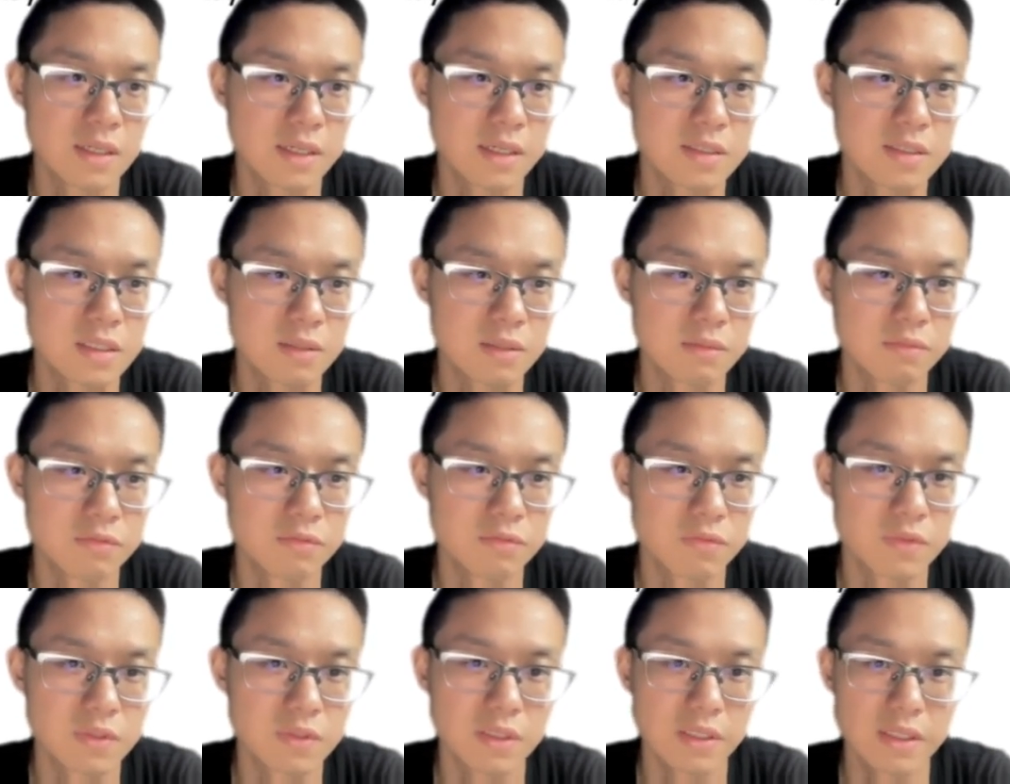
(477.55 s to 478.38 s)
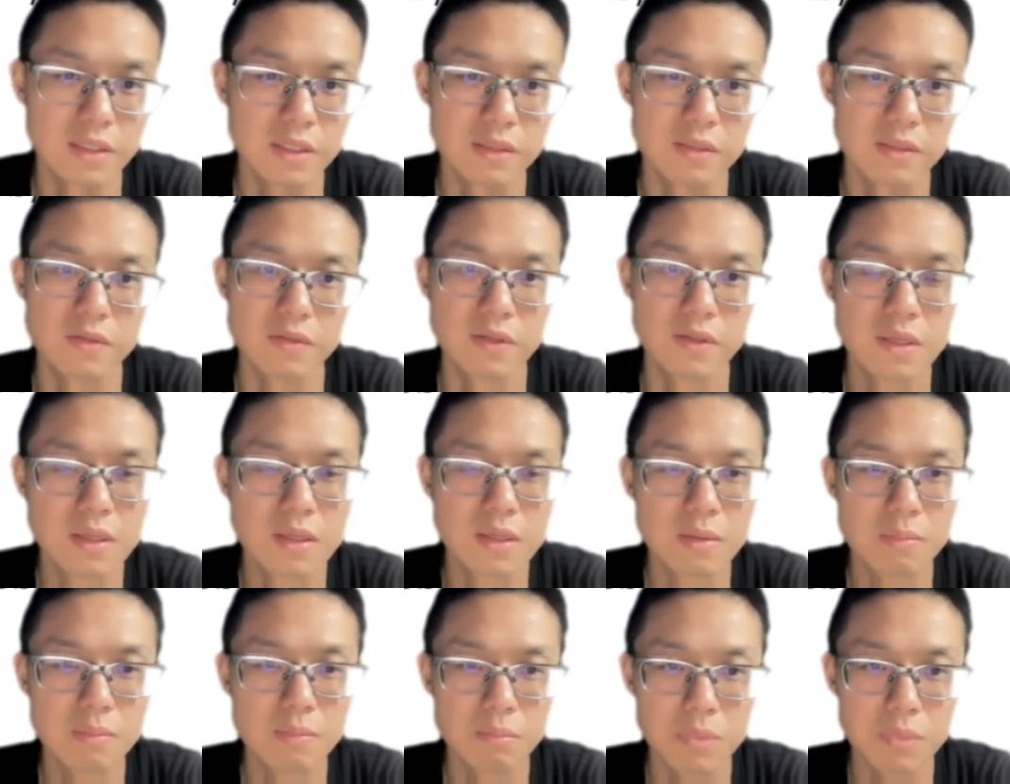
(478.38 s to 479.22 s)
1958.
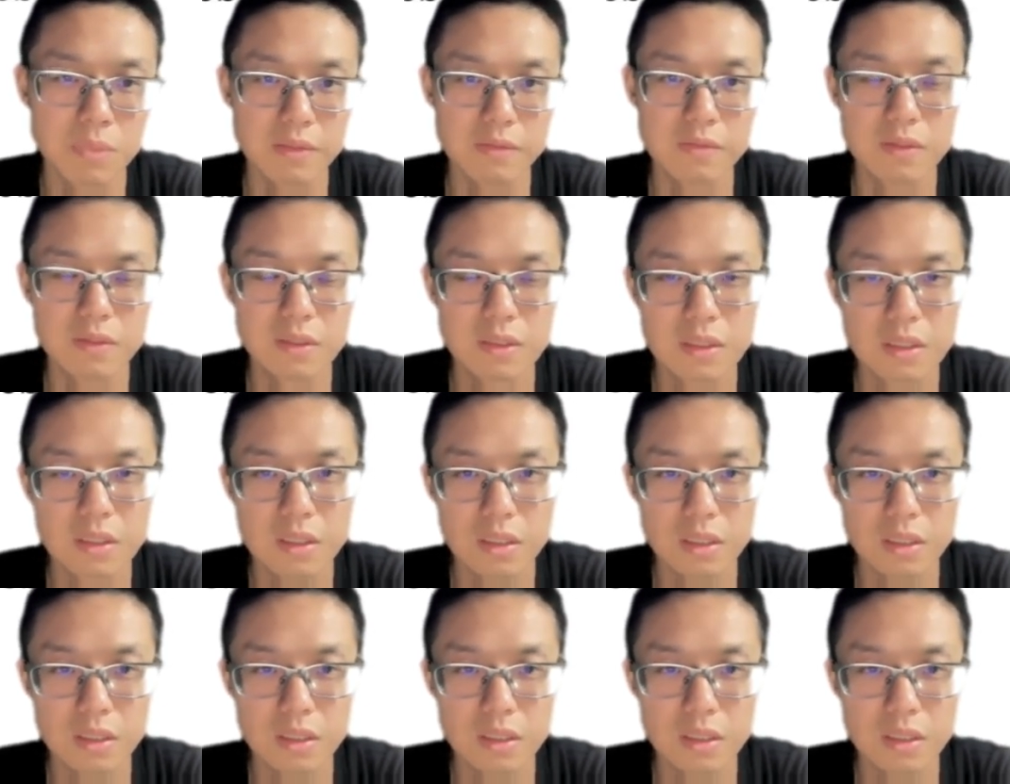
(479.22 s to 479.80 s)
But